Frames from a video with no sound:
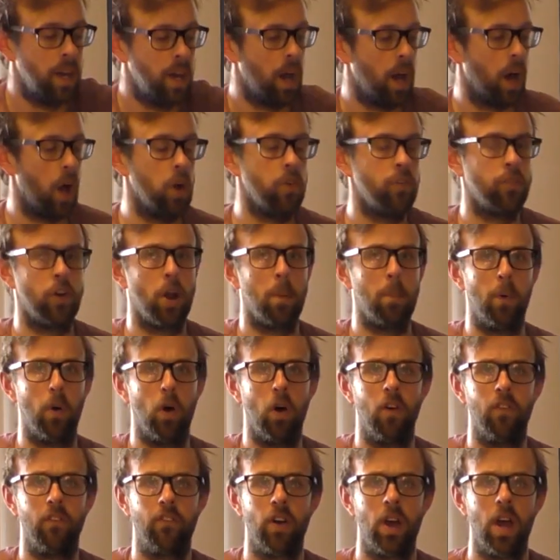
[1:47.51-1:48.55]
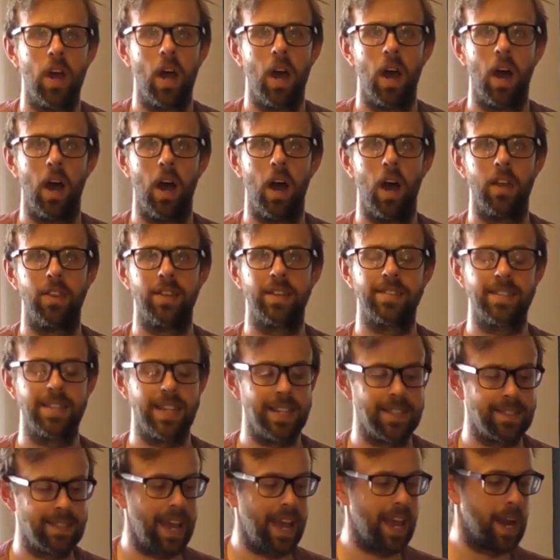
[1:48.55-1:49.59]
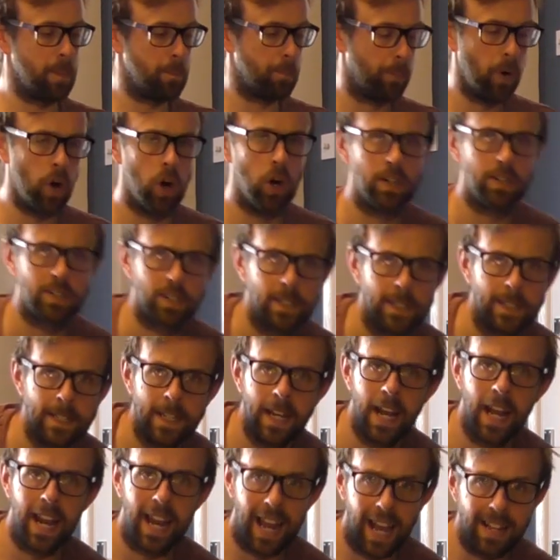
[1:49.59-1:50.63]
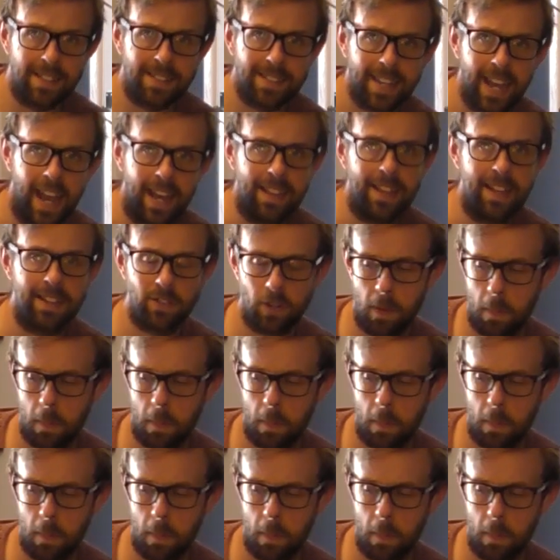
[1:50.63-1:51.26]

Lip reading: over and above the C10. But let's get this